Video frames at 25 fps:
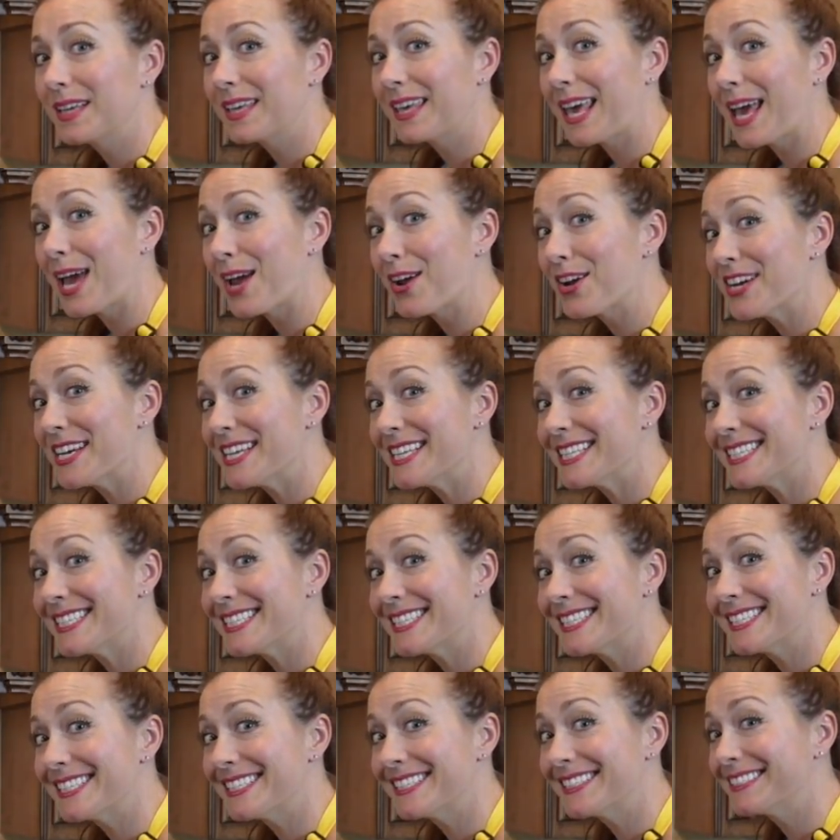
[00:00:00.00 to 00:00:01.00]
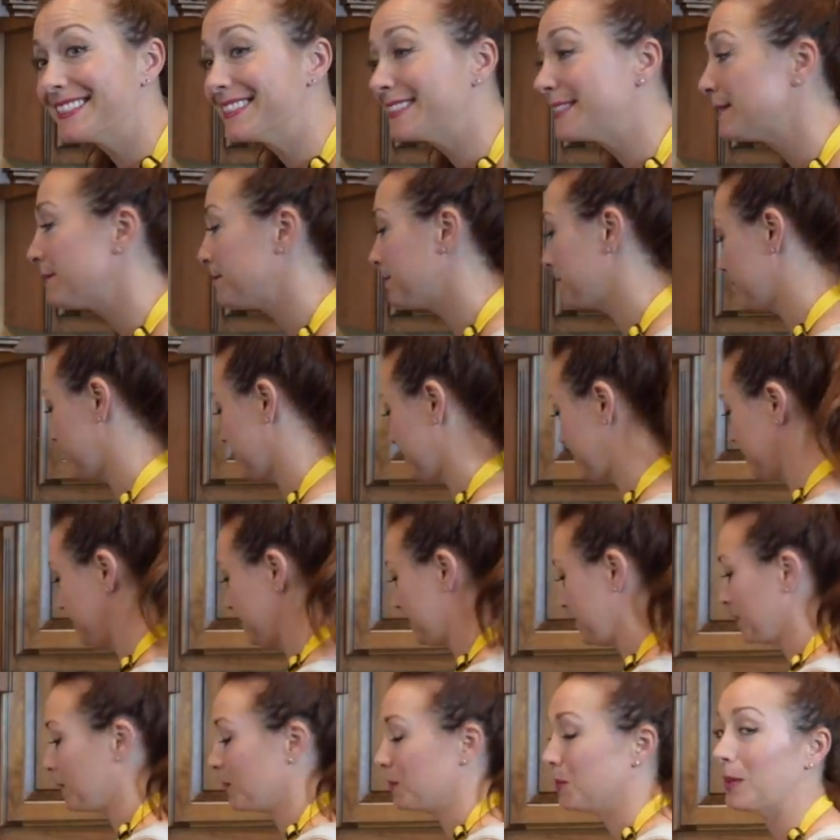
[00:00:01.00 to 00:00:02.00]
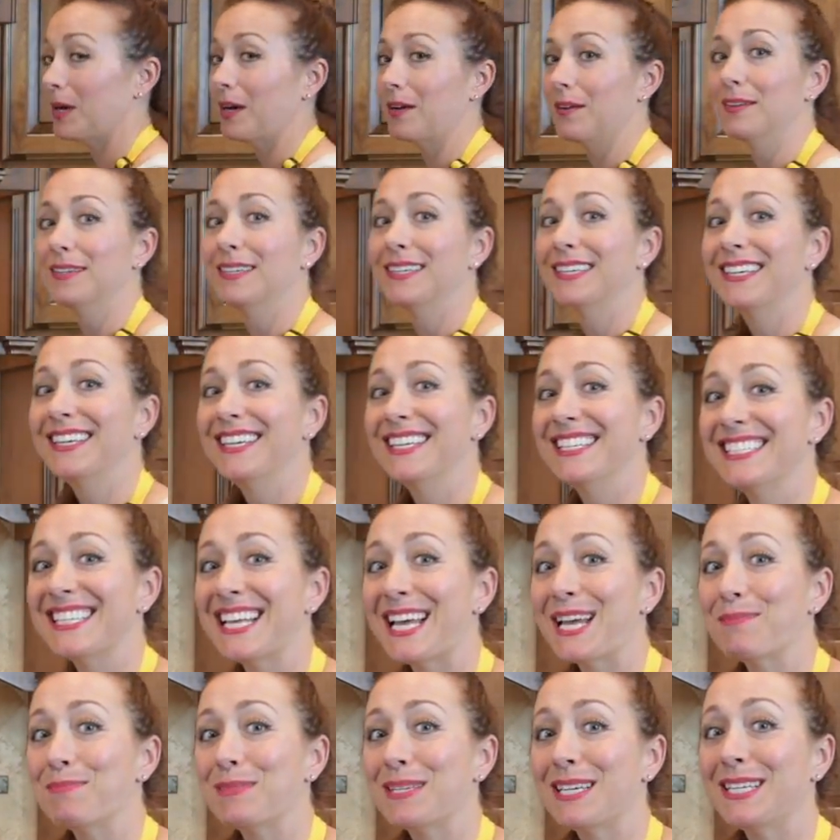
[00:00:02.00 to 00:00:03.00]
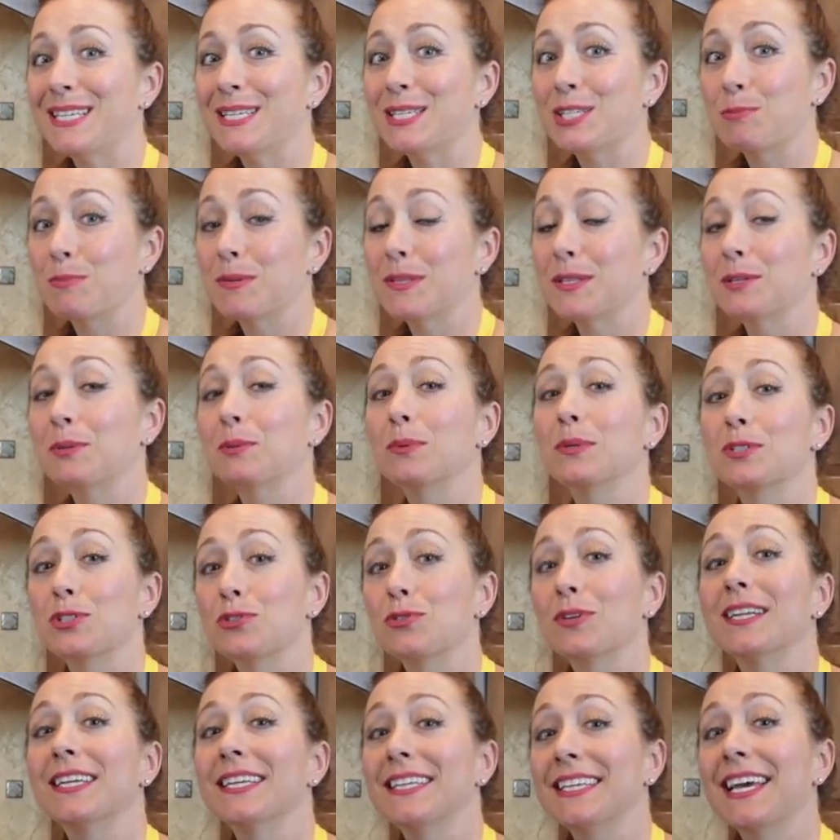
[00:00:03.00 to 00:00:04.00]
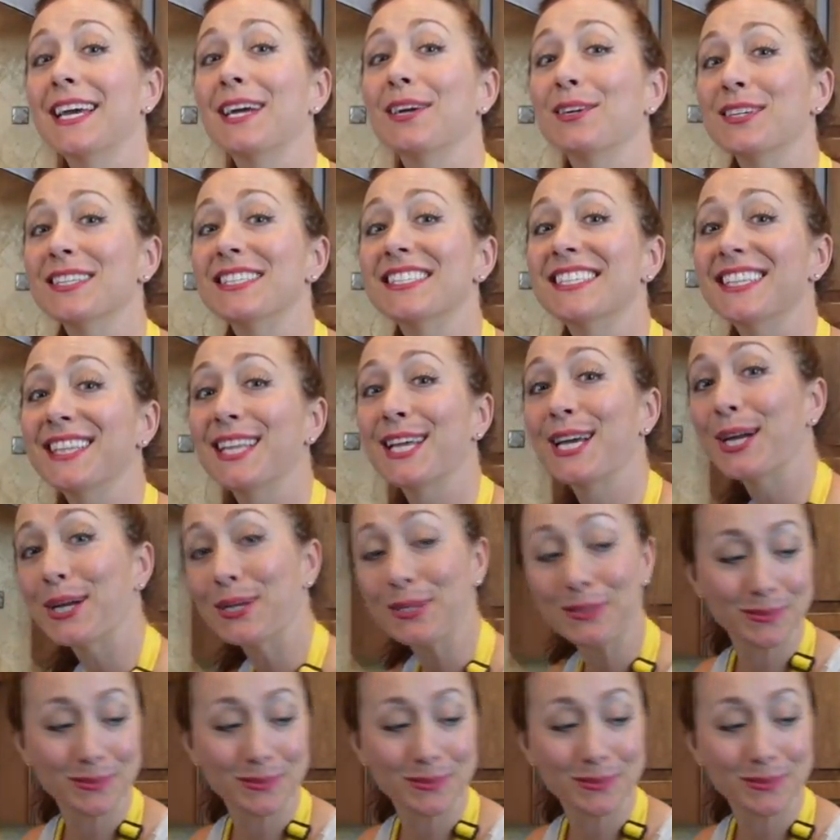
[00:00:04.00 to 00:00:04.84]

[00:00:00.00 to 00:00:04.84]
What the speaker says: Carrots. Well, it's an empty dish, but there were shredded carrots in there.